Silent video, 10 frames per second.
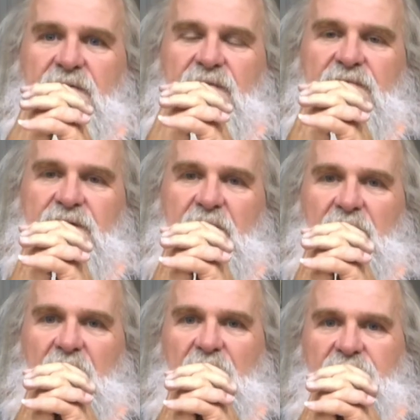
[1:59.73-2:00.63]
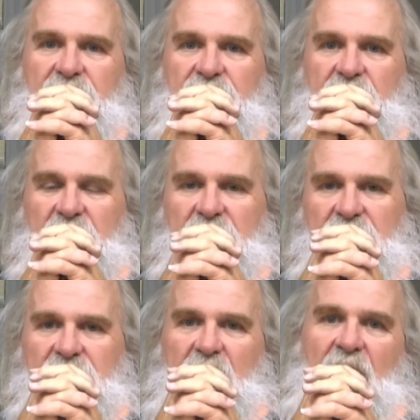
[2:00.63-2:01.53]
from CRH as well
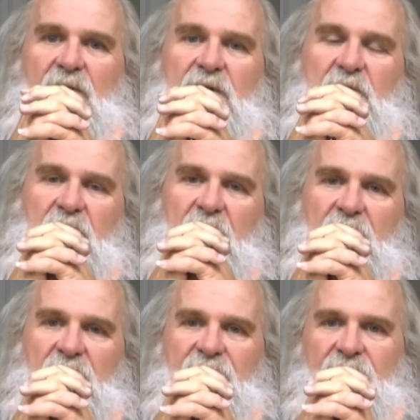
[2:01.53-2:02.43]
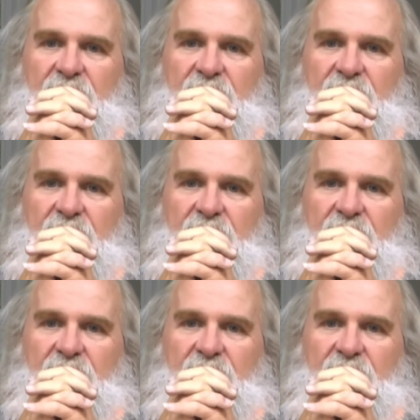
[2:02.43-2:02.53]
as the highway department for